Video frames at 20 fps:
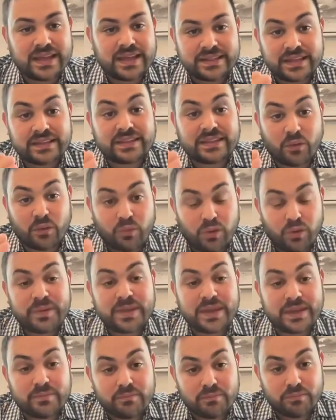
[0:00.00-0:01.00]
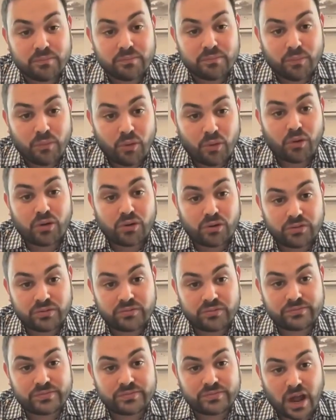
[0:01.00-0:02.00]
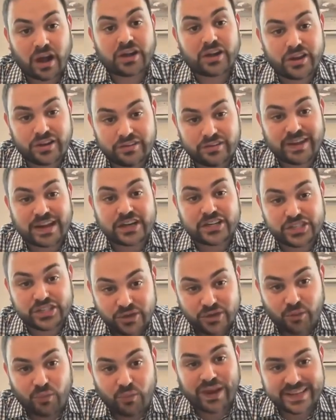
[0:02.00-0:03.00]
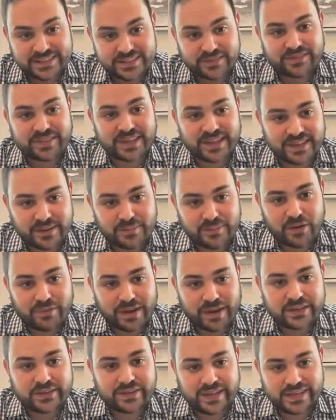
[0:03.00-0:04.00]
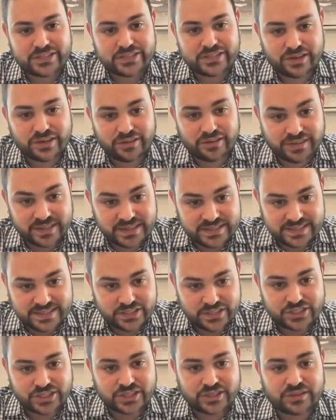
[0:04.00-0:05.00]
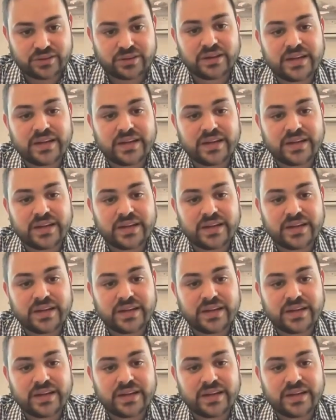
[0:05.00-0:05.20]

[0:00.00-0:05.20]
that there will be more non-conventional ways of thinking about regulation of this issue.